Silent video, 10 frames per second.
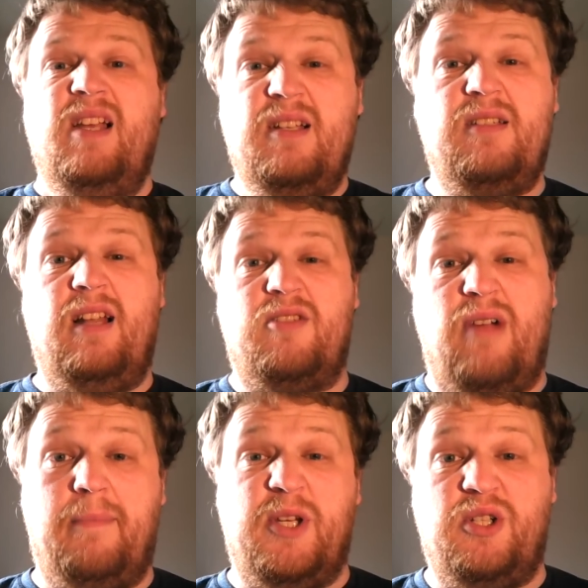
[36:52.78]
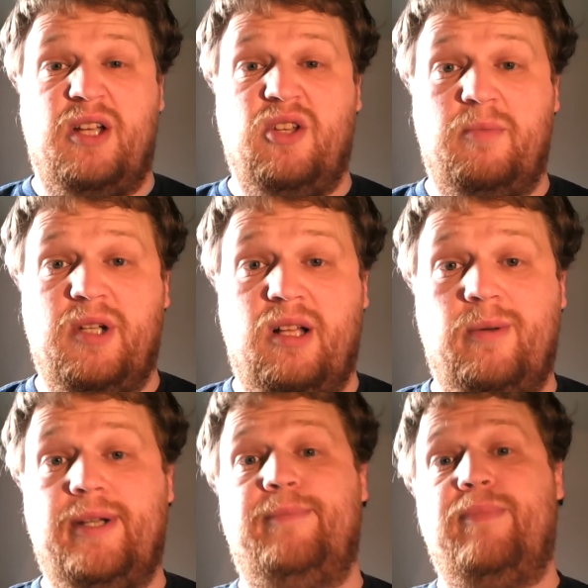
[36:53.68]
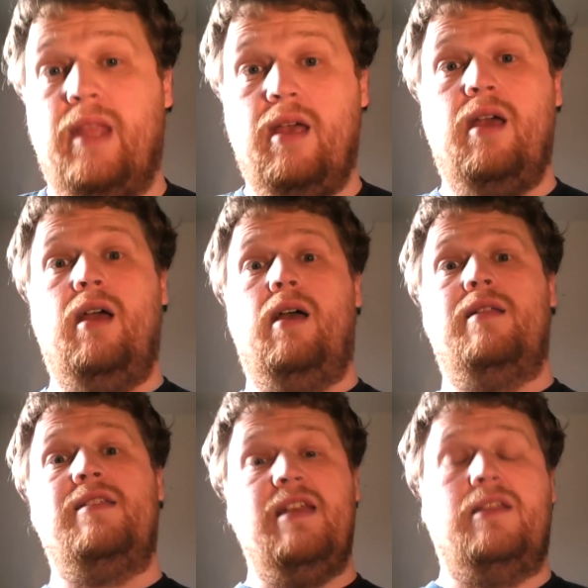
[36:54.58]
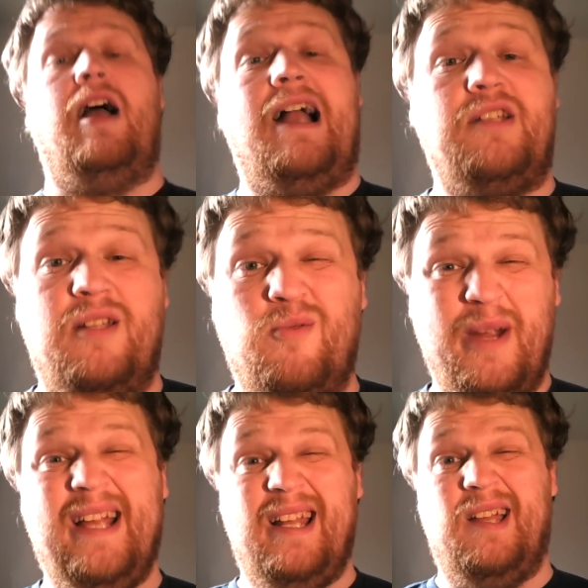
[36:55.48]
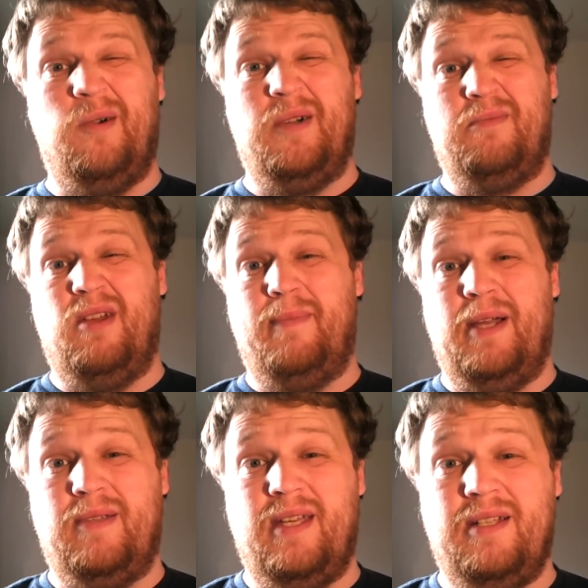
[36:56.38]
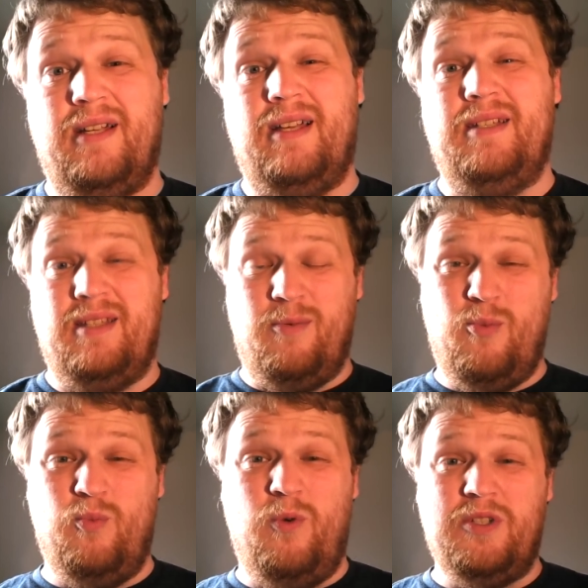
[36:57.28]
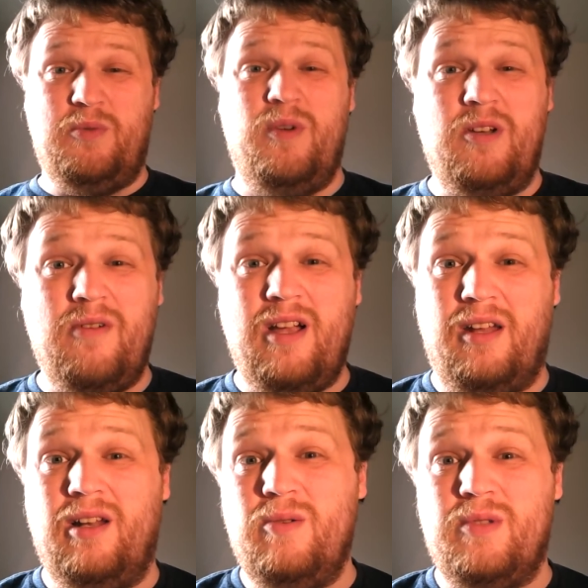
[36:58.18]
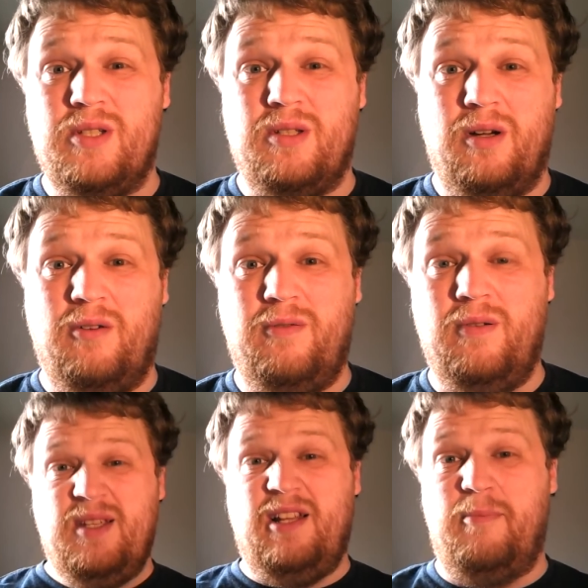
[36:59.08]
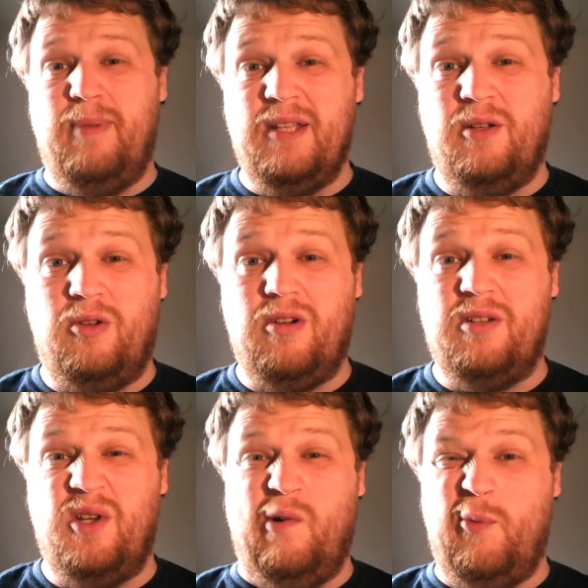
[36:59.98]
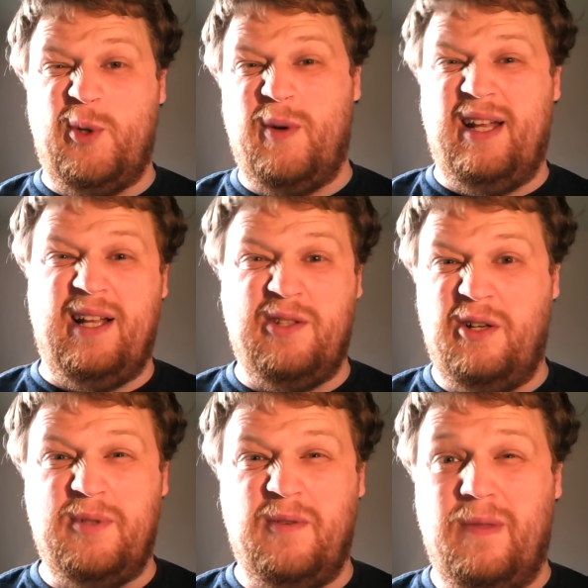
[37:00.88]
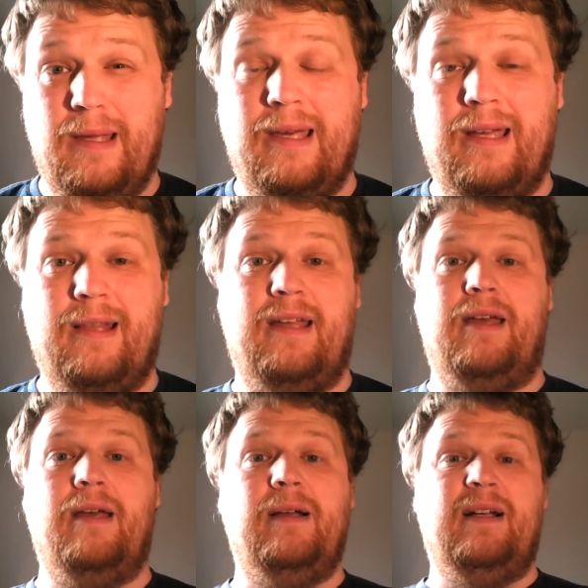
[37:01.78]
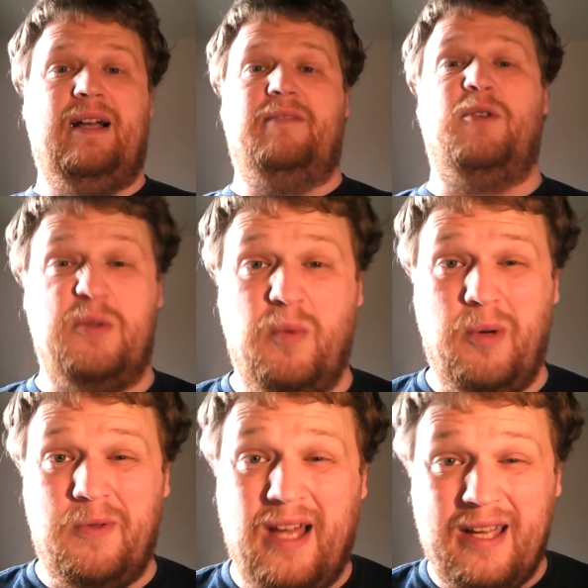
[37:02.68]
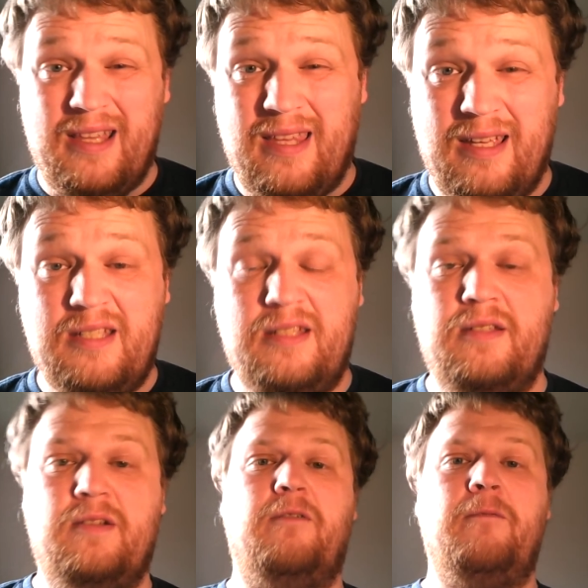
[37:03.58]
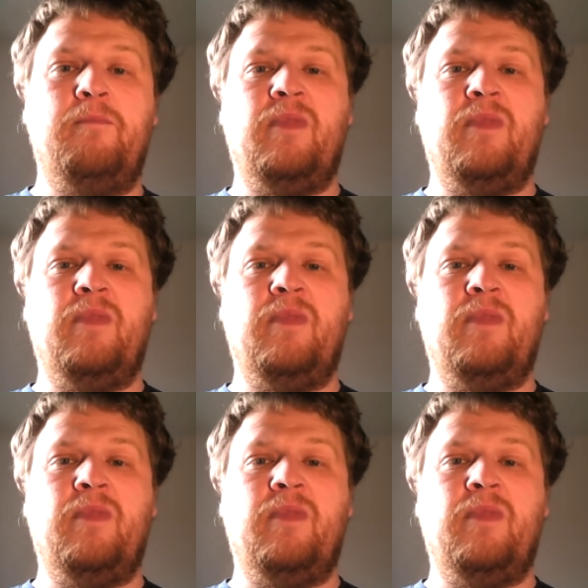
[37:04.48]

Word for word: So let's wrap this shit up, shall we? The thing that actually really annoys me about TJ is that whilst we agree on loads of stuff, there's a lot of political crossover between our types of thinking there, and of course we're both atheists and stuff.